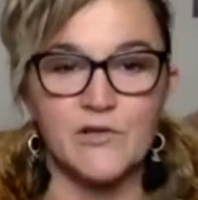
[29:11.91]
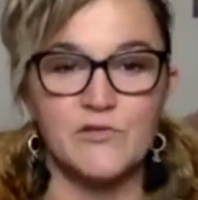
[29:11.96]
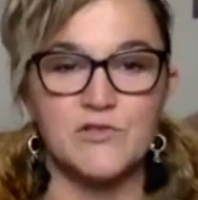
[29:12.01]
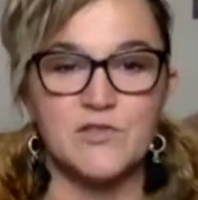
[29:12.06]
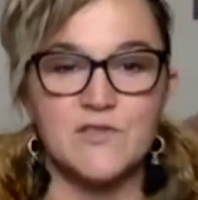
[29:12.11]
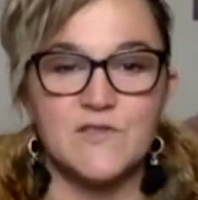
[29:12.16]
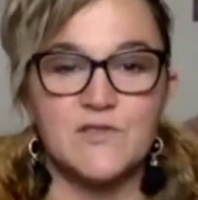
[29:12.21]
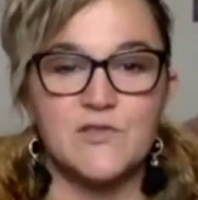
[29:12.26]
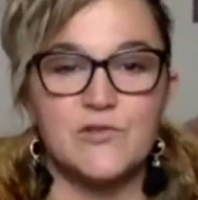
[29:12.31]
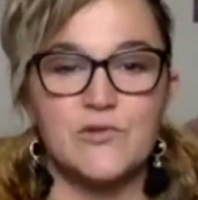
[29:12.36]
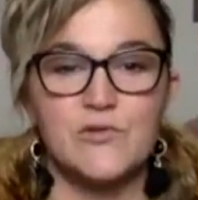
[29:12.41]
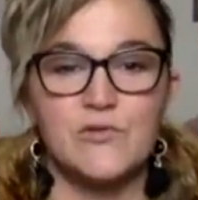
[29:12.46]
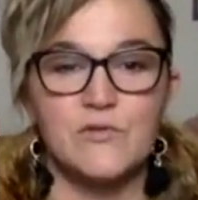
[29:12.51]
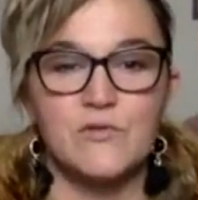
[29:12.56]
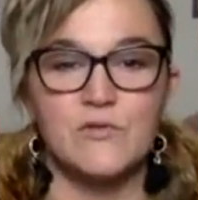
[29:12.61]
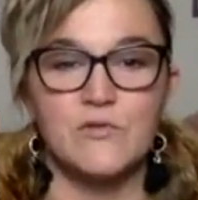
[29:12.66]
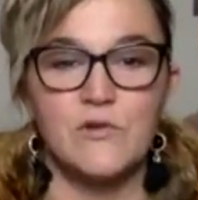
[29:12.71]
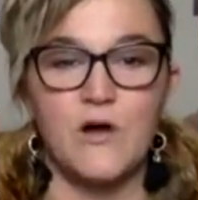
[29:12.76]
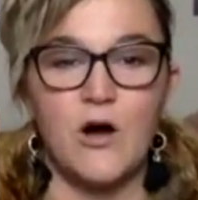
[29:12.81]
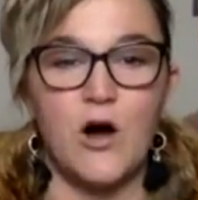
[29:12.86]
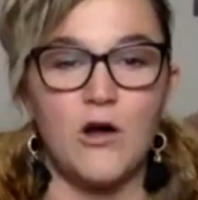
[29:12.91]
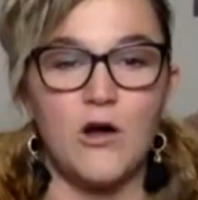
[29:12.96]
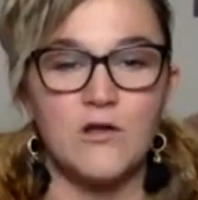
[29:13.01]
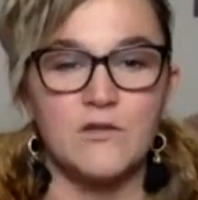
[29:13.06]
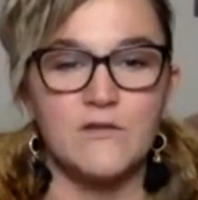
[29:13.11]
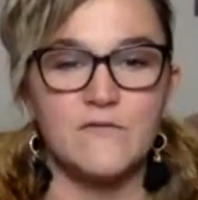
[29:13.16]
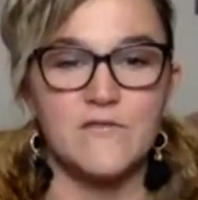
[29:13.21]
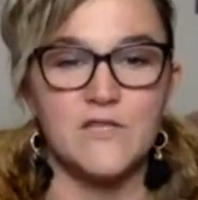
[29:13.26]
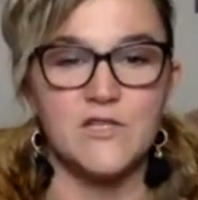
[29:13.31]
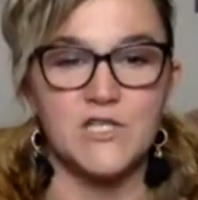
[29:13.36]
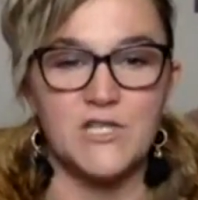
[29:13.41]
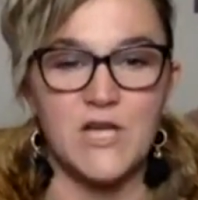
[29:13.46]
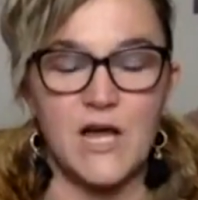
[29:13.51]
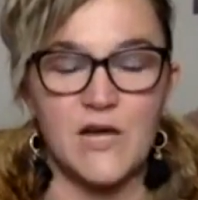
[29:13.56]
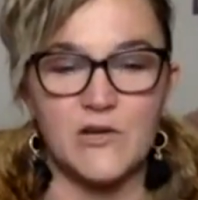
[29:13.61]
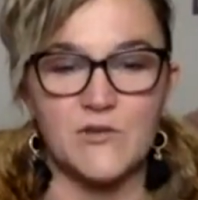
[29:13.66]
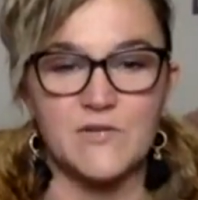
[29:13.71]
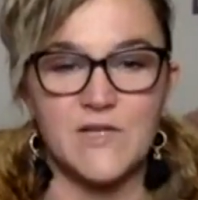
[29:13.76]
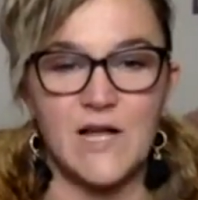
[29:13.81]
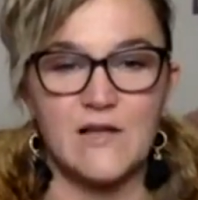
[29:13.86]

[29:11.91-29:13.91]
You just do all of the shadow